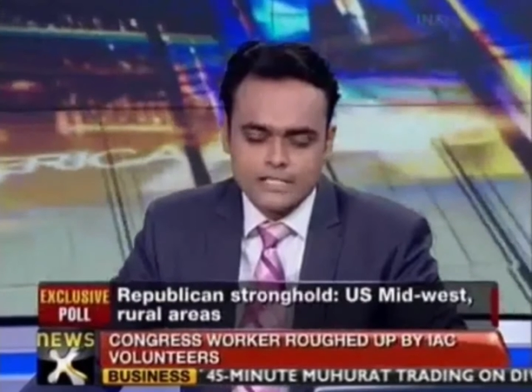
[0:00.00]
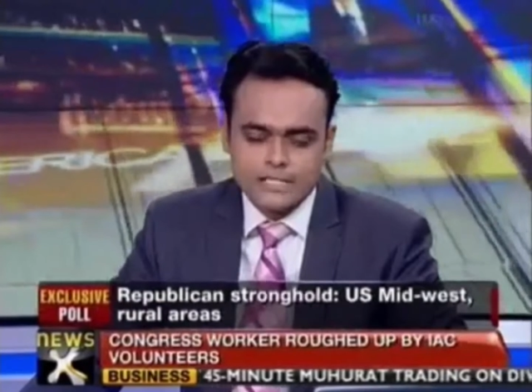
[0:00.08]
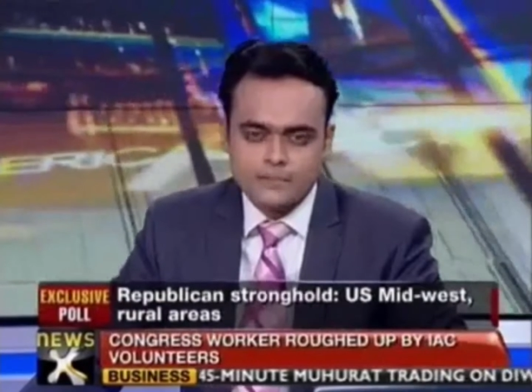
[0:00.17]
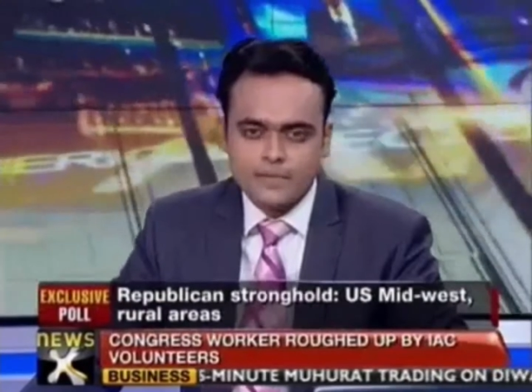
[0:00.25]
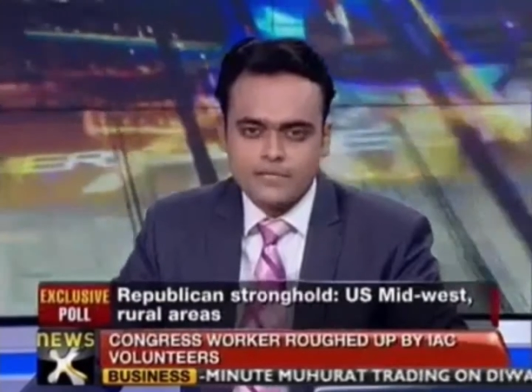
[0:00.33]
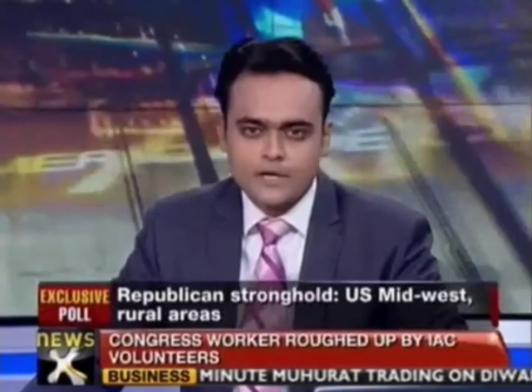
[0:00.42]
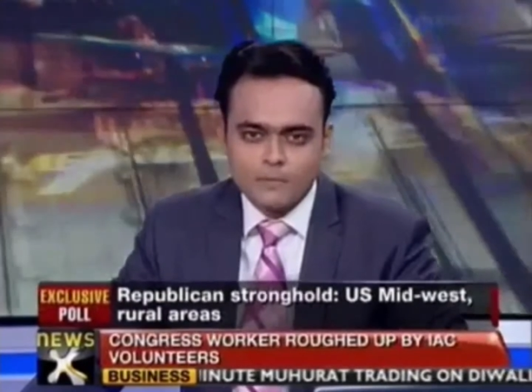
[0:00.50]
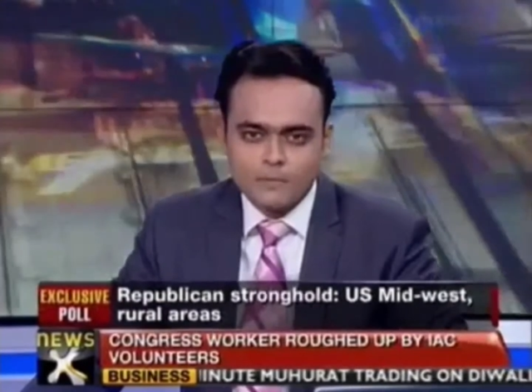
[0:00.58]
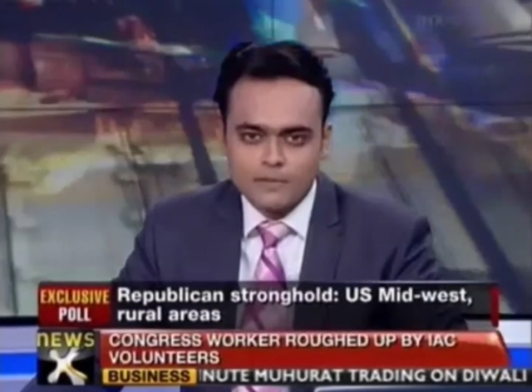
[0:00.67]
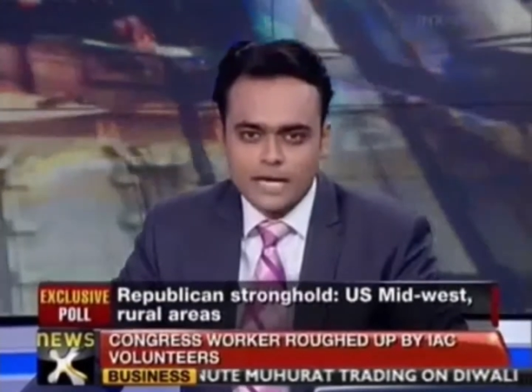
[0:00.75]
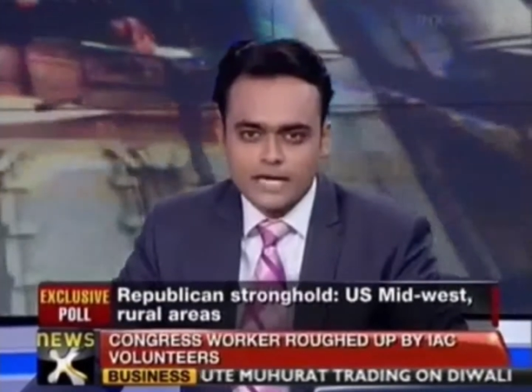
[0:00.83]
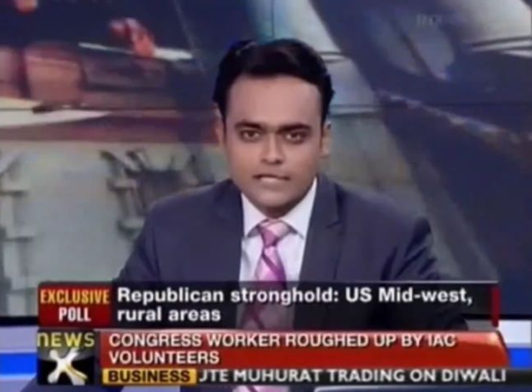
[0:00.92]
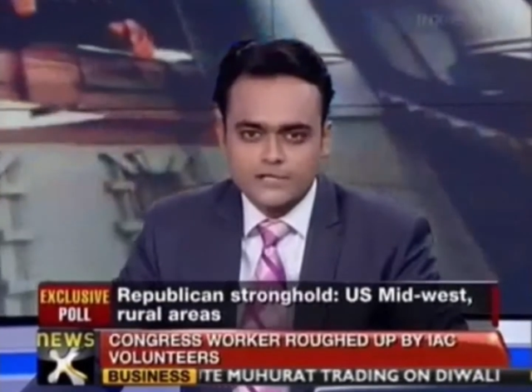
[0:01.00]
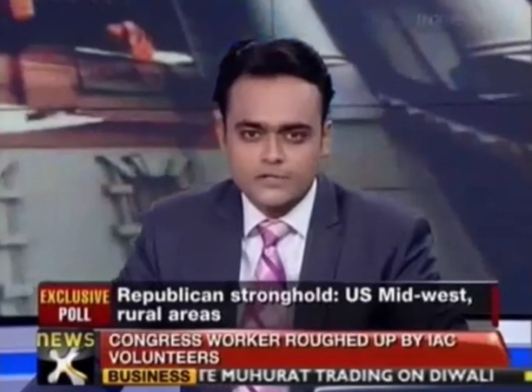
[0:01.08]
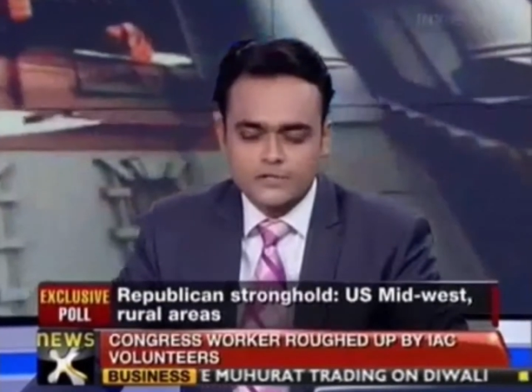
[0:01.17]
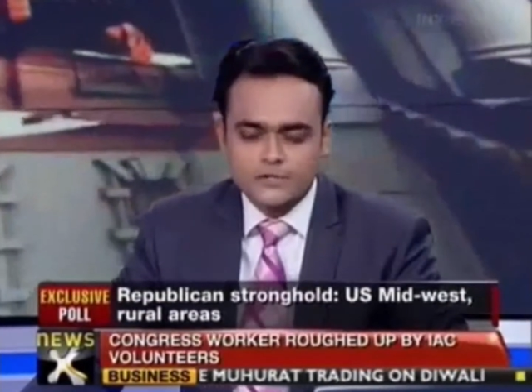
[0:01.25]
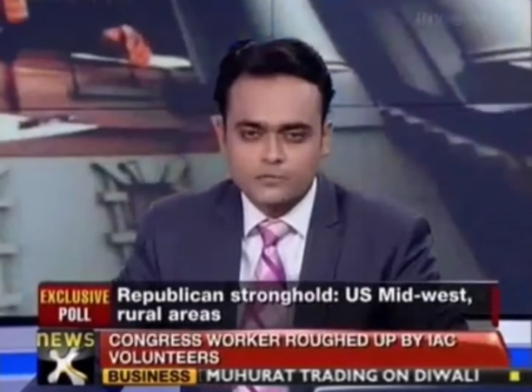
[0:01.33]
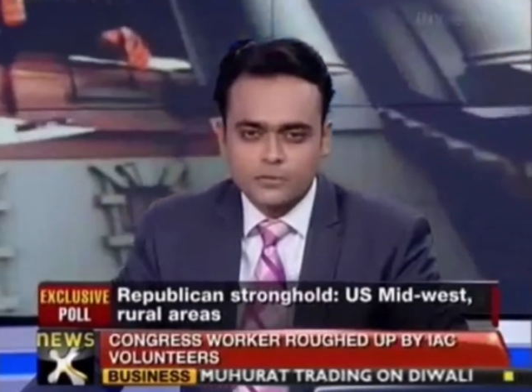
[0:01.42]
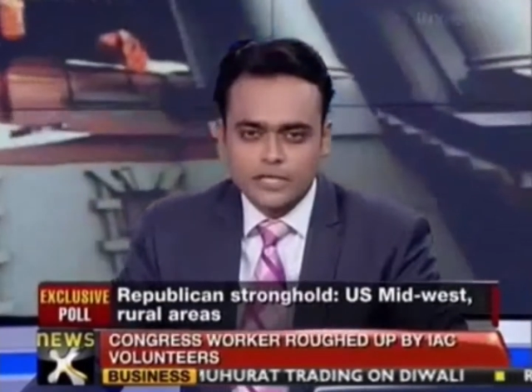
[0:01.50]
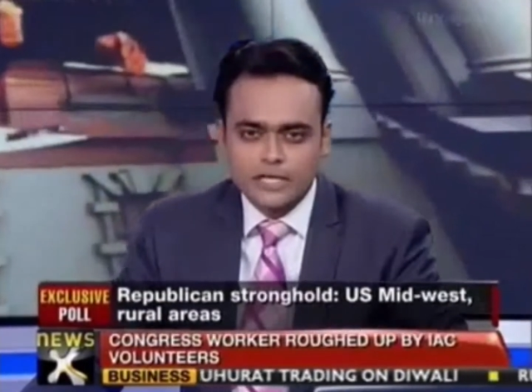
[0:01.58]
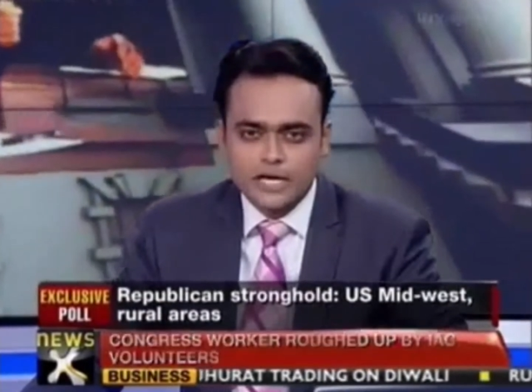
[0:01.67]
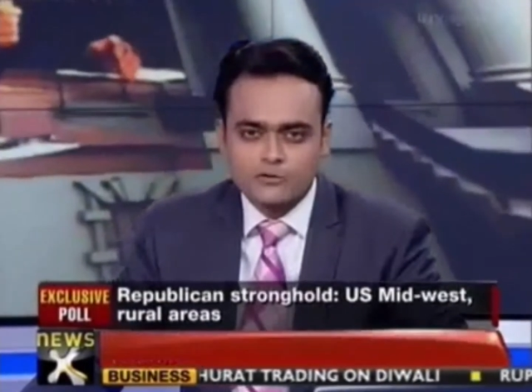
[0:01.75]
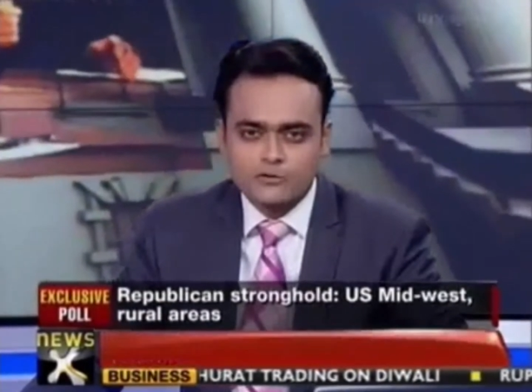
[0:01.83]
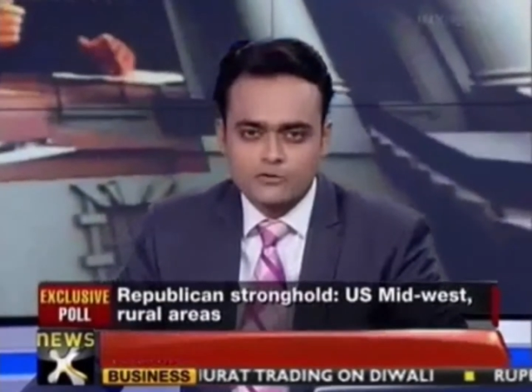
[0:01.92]
It's a bit complicated, so
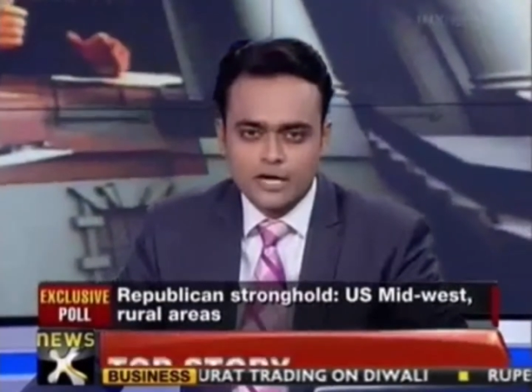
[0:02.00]
we'll